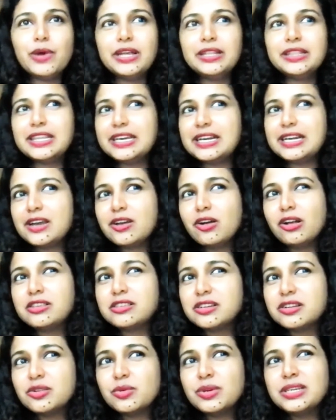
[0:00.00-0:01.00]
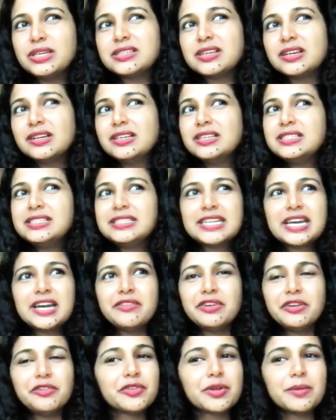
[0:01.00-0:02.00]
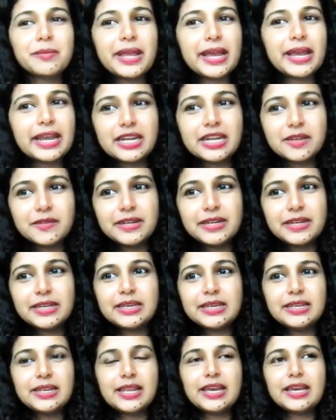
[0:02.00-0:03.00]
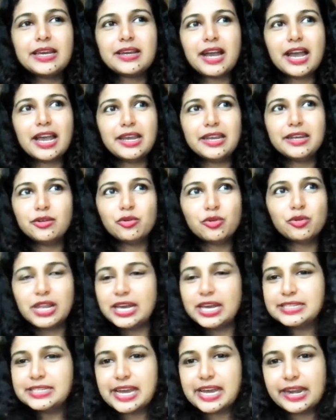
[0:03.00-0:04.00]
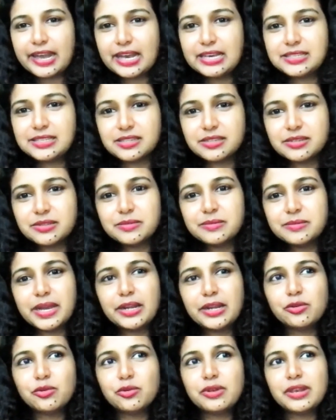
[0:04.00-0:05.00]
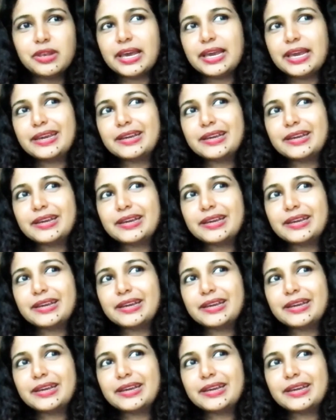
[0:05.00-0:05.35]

one thing I also do is stay away from negativity. Like I don't like sarcasm. I don't like